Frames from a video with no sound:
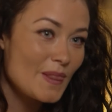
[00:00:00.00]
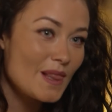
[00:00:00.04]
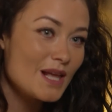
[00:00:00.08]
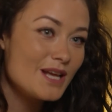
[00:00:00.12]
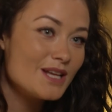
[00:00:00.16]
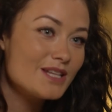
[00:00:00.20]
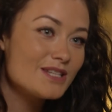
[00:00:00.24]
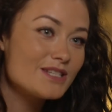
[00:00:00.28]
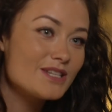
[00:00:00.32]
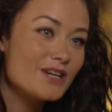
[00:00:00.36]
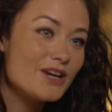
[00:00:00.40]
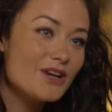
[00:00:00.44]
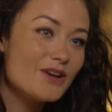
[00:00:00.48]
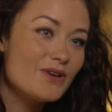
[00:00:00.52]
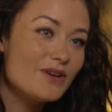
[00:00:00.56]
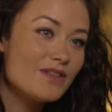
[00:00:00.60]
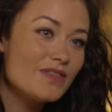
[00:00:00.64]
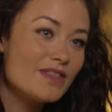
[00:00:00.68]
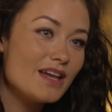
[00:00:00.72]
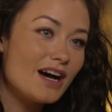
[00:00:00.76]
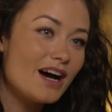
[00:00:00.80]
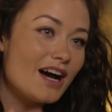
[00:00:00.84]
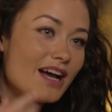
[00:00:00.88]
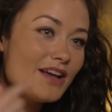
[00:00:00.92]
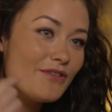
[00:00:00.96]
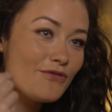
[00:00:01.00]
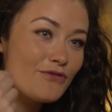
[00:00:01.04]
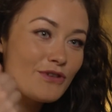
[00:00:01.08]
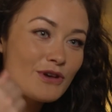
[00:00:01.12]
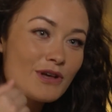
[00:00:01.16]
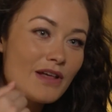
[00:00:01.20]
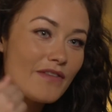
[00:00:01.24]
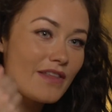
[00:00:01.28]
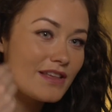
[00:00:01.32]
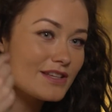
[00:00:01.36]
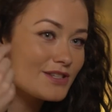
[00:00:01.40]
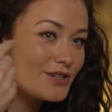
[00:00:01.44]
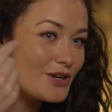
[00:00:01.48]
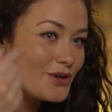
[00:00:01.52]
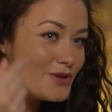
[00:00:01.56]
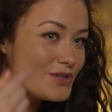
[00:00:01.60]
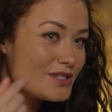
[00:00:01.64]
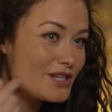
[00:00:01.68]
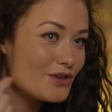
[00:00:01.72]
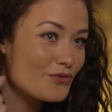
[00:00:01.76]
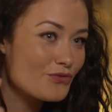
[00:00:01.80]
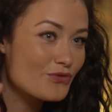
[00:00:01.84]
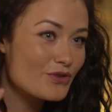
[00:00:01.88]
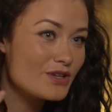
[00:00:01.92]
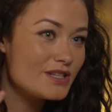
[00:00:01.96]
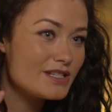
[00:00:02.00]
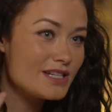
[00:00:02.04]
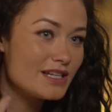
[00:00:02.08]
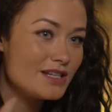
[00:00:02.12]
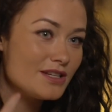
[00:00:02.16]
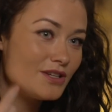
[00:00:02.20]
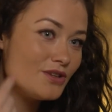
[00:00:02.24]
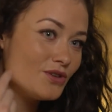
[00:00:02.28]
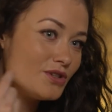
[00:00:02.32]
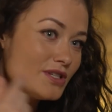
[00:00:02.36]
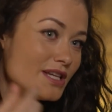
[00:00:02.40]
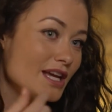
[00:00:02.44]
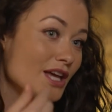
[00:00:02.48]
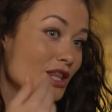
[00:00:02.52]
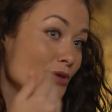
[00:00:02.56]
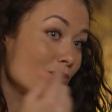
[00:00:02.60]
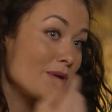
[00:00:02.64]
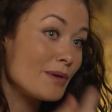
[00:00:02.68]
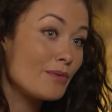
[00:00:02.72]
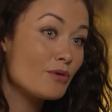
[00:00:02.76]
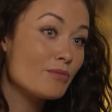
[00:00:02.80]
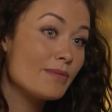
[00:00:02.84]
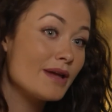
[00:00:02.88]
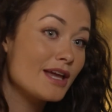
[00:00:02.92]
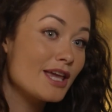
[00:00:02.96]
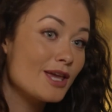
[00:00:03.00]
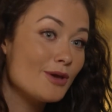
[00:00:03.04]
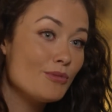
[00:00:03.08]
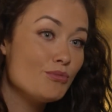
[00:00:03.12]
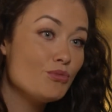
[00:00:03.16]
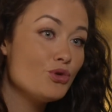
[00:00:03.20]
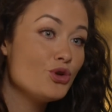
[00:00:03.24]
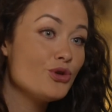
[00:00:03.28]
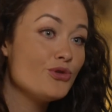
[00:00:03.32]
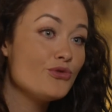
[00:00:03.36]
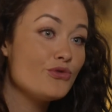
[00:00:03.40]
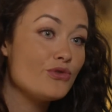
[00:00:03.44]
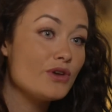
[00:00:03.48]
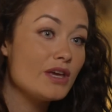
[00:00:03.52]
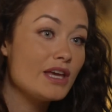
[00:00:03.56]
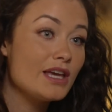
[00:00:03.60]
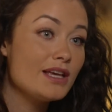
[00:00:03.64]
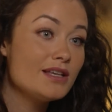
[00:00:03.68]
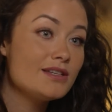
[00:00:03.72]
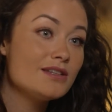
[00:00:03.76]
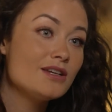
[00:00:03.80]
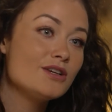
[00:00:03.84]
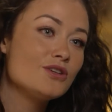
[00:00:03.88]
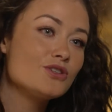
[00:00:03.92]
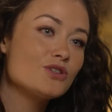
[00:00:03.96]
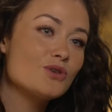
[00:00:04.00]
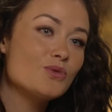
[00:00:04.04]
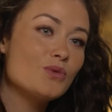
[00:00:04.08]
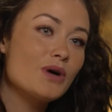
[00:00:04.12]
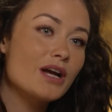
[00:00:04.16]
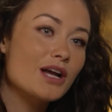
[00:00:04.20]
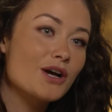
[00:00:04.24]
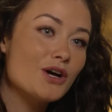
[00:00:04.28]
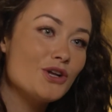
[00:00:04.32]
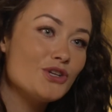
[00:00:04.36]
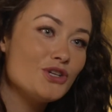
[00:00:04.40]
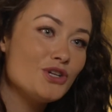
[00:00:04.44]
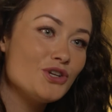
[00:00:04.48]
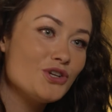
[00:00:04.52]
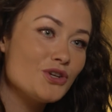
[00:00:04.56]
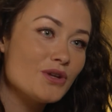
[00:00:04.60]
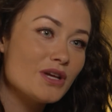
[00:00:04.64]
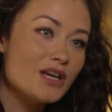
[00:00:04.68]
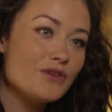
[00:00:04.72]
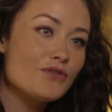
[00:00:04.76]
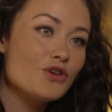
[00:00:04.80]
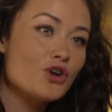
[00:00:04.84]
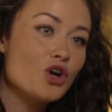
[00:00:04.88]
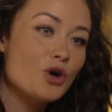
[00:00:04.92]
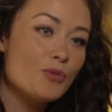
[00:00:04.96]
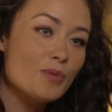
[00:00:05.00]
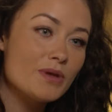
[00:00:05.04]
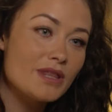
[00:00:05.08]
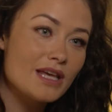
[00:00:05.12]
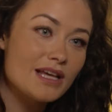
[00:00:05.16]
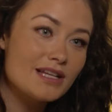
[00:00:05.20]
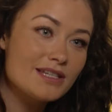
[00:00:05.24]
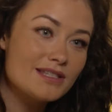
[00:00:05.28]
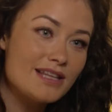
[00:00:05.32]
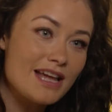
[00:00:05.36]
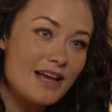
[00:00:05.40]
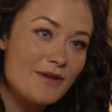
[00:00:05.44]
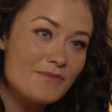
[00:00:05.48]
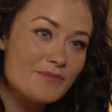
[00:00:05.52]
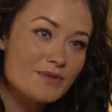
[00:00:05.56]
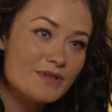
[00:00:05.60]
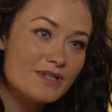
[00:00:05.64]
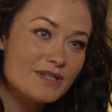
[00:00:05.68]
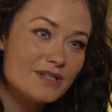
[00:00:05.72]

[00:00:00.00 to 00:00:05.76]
So I feel like there's no difference in, you see other people making movies, so why can't you do it if you copy their steps?